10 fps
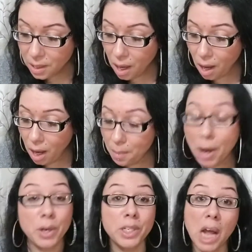I
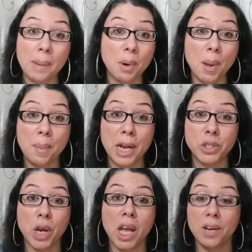already talked about my
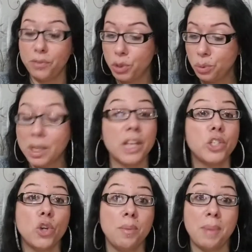Patreon. If you would like to
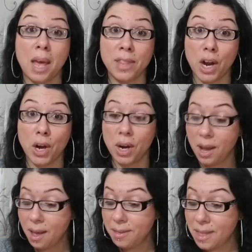join me on there,
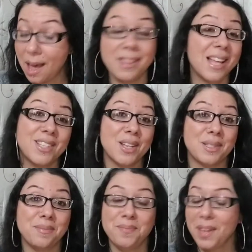then that's awesome.